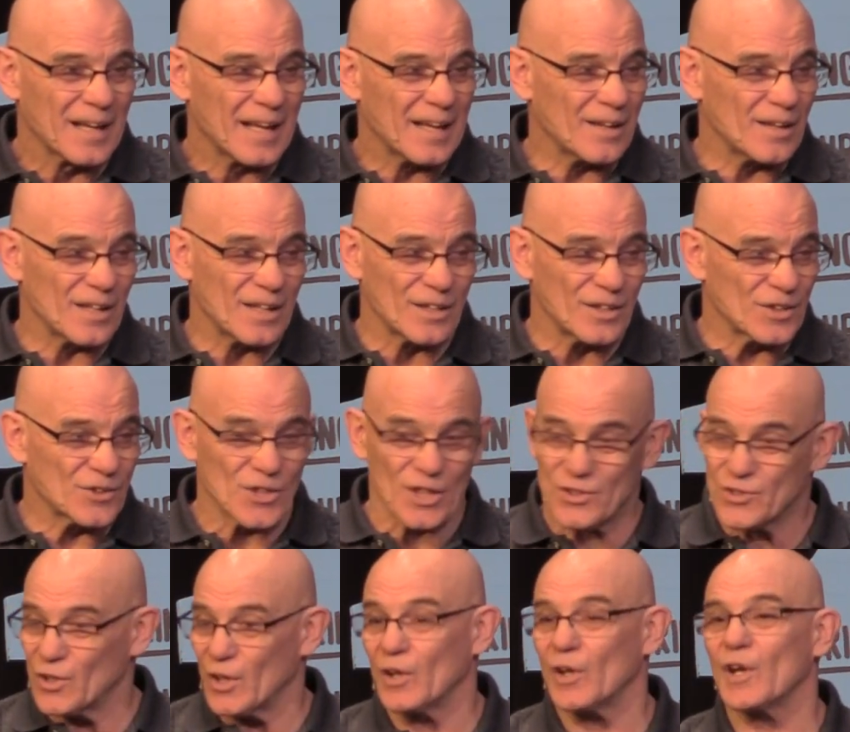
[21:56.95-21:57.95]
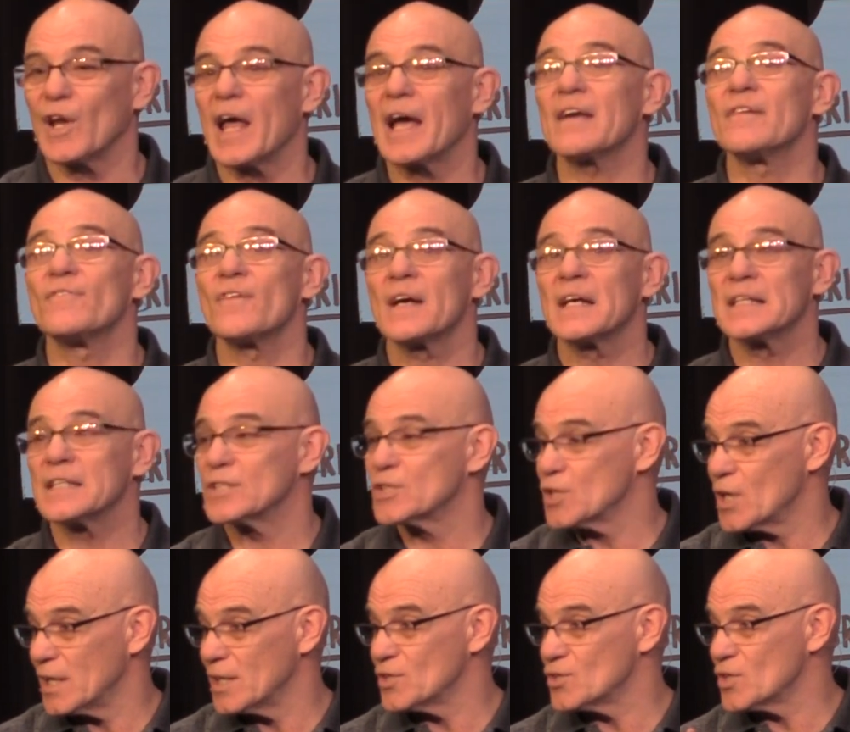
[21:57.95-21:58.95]
it's a life
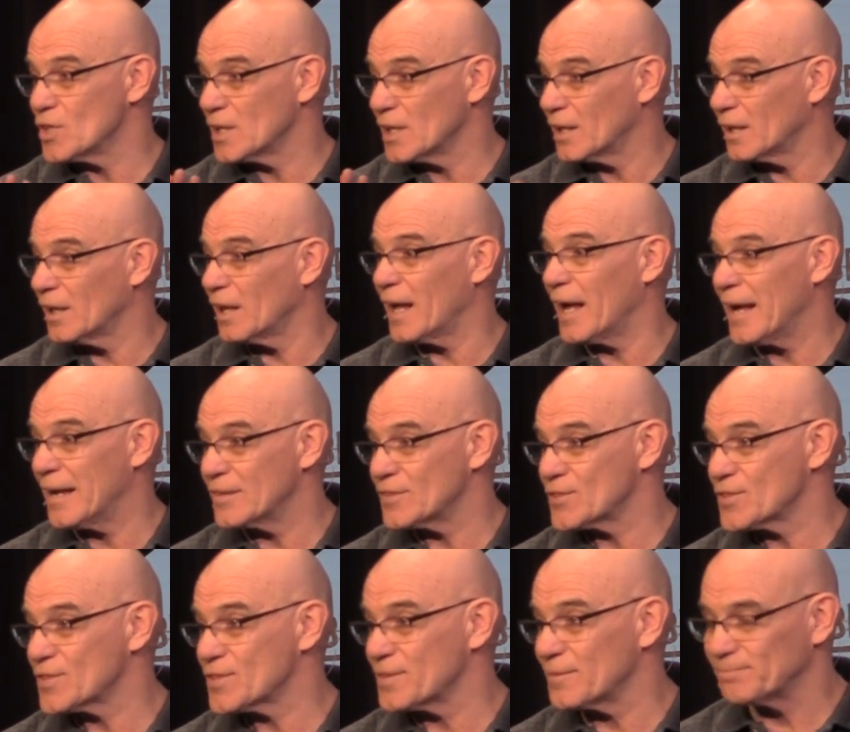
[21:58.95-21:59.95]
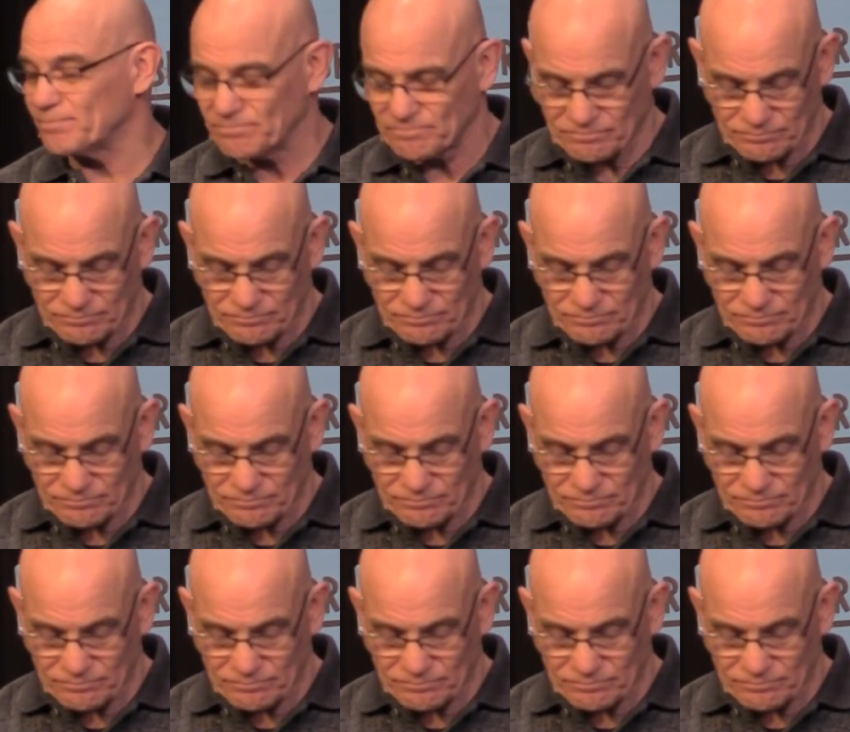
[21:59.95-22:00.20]
changing class.